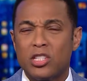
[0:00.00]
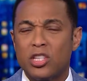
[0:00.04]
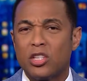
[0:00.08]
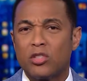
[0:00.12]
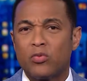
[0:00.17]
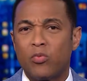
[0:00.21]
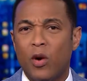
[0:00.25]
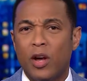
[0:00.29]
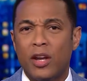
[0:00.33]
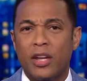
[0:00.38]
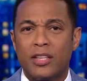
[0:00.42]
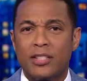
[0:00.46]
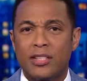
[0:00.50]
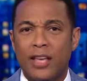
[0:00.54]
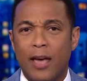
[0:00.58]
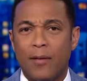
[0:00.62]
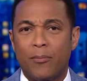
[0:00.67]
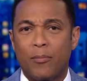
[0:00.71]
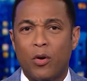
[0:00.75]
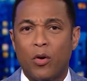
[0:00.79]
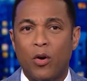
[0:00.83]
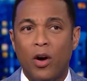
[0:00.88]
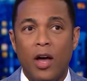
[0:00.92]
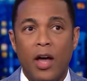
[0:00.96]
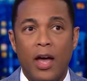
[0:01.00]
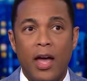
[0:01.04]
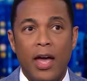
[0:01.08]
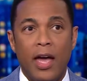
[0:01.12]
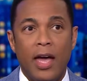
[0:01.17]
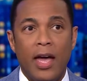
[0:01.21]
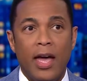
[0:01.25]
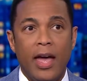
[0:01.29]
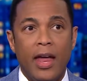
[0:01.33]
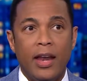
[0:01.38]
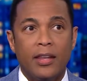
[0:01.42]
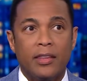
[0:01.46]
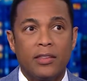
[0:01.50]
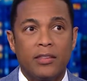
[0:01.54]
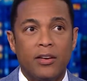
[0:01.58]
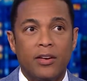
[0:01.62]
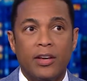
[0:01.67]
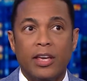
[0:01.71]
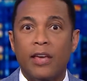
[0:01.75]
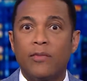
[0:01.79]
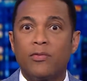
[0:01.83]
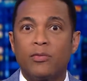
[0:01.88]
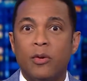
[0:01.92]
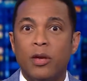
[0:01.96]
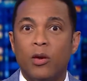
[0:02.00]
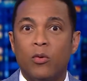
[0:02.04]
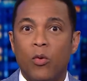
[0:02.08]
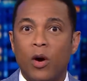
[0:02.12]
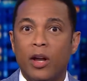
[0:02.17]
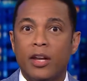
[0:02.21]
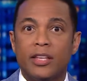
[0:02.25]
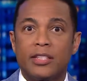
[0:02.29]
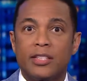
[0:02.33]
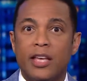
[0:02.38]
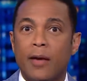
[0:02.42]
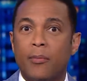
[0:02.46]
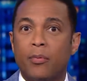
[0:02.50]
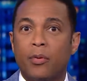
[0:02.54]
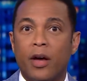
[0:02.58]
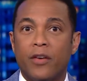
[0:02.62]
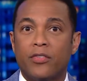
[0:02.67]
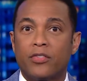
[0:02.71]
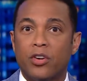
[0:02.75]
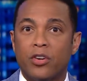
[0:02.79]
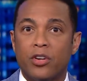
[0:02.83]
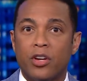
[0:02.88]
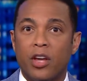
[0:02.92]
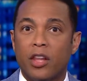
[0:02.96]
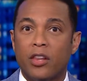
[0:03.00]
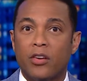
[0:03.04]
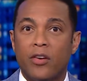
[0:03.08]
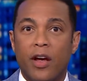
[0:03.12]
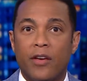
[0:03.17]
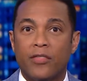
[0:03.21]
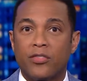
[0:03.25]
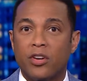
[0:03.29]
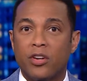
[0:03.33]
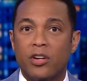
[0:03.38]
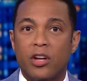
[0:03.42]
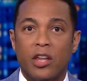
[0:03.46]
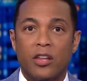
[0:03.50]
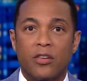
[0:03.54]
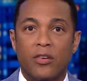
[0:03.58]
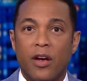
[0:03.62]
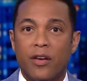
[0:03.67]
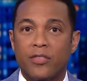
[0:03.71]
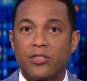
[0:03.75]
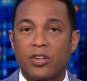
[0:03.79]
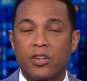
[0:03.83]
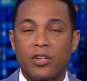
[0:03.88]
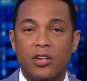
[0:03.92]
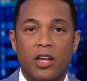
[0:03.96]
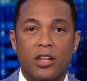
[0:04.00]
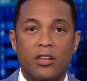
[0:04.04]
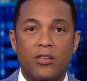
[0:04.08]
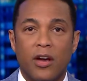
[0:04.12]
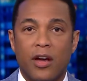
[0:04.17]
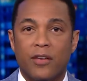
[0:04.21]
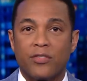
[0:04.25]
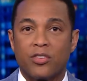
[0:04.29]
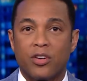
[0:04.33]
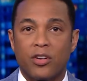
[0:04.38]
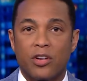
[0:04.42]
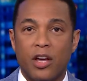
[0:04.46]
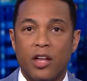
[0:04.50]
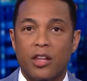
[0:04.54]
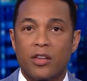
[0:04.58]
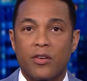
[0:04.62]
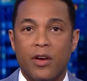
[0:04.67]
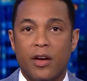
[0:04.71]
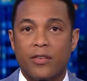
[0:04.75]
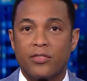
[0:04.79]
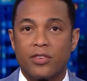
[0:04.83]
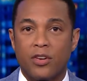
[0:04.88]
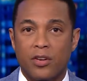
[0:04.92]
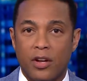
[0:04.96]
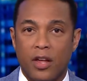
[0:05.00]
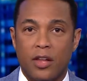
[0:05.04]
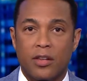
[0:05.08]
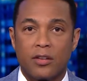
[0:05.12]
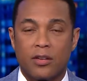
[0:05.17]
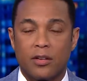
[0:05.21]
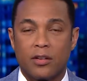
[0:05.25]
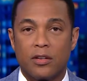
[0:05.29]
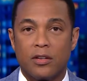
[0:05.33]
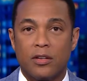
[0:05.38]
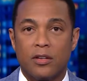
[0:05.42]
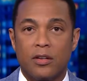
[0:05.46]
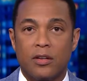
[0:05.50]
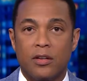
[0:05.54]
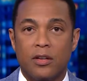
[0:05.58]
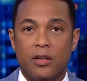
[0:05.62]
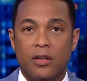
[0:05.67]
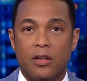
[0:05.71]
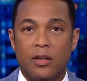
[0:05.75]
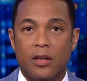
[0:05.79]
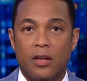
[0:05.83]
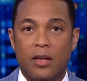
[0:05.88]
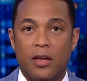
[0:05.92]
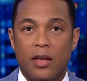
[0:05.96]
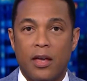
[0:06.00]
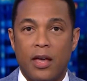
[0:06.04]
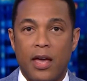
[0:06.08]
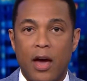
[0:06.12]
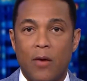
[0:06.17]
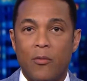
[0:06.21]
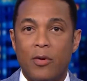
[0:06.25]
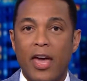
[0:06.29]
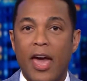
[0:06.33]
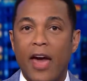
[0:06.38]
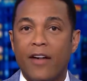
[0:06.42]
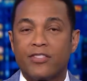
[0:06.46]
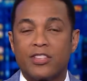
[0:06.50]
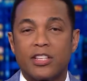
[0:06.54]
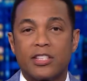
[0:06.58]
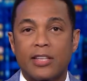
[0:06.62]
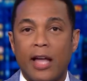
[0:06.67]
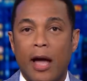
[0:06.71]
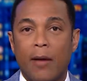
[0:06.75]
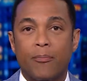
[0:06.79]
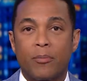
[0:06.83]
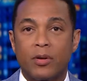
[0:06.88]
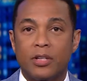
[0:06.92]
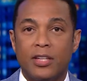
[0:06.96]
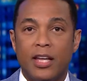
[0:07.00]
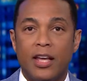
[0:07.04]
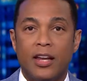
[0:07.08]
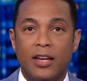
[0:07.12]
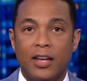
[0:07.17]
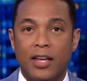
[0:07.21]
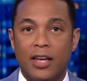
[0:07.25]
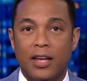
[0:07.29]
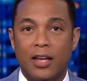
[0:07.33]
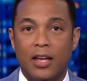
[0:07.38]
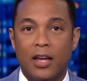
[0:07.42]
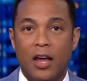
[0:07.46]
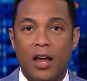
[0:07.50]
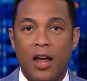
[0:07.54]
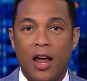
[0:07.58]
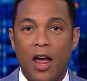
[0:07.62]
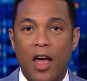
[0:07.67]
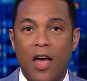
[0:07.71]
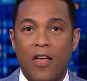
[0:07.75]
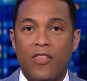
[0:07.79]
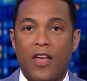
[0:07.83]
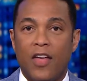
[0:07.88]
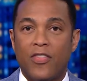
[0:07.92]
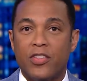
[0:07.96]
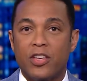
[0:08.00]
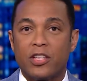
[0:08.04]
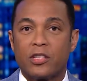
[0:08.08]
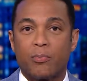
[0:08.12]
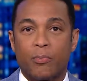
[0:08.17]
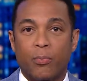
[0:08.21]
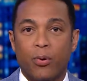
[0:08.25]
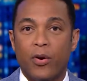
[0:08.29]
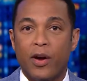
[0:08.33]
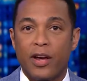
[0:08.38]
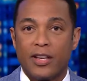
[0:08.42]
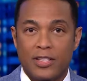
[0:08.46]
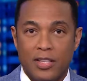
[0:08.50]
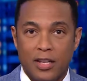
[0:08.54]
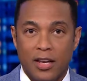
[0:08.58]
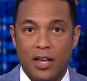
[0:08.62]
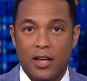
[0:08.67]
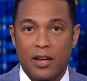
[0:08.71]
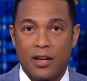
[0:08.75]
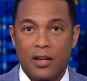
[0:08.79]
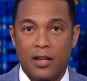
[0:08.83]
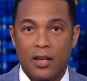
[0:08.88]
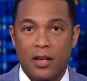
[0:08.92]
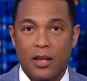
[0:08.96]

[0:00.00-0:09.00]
just one example. There keeps being one example after another, after another, after another, after another, after another. And we have to stop pretending that this president